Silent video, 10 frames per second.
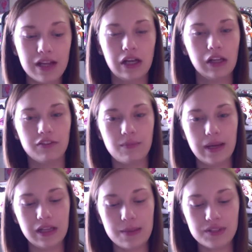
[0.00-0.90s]
color for my
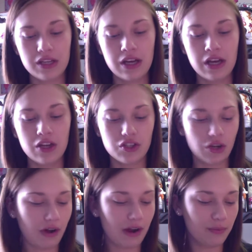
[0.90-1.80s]
lips.
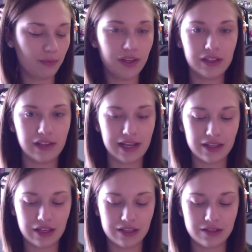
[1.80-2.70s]
So I really like
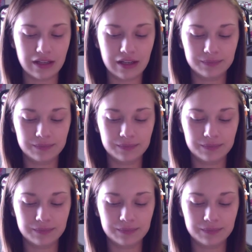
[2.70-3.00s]
this.